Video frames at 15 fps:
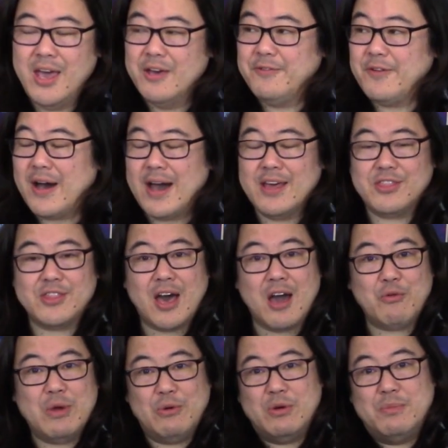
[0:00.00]
if i
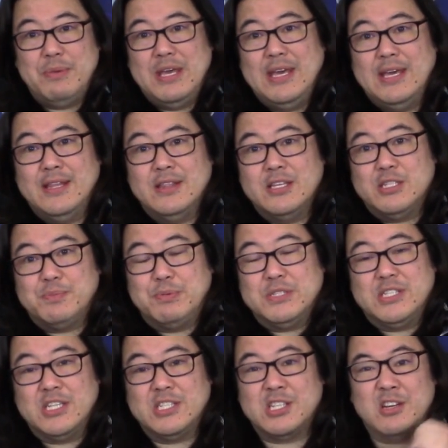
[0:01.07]
thought we would be in this
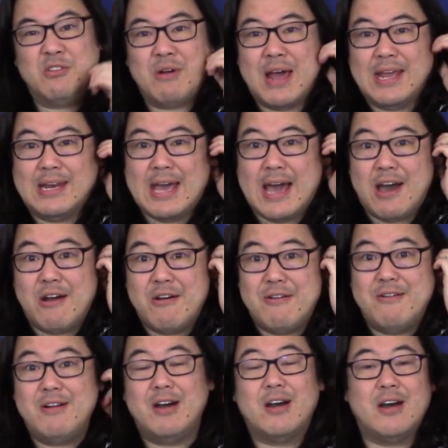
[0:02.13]
position right
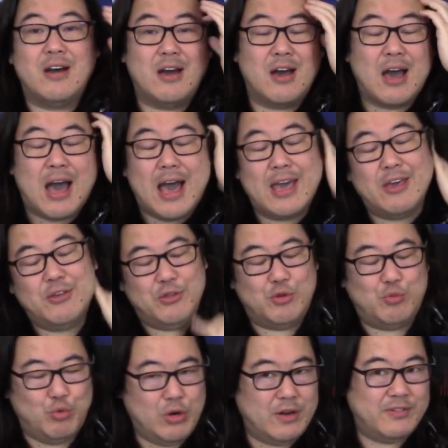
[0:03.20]
now uh, i
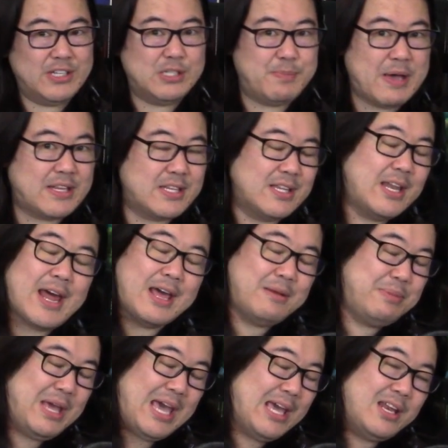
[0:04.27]
would have expected that
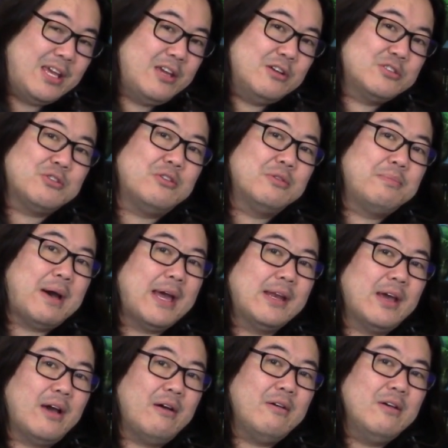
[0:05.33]
i'd be 80 years old
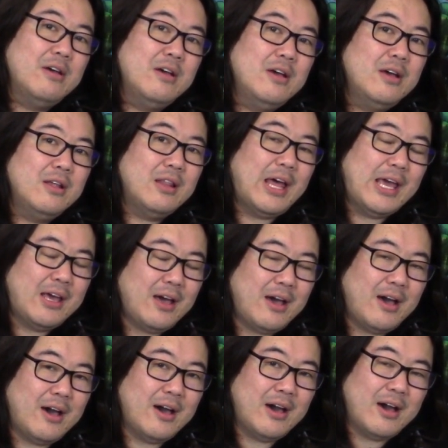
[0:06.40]
by now like uh,
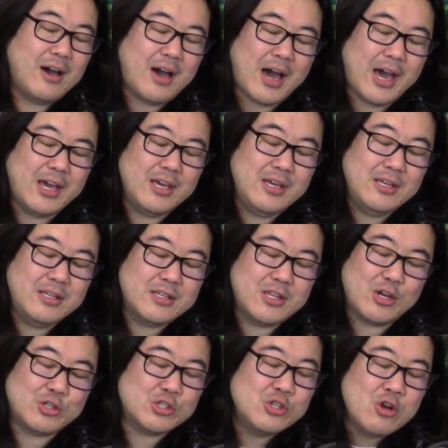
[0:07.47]
I,
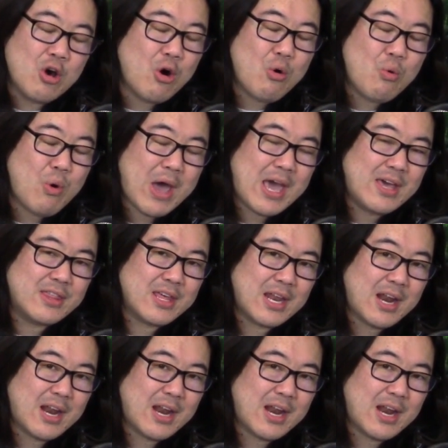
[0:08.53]
there's no way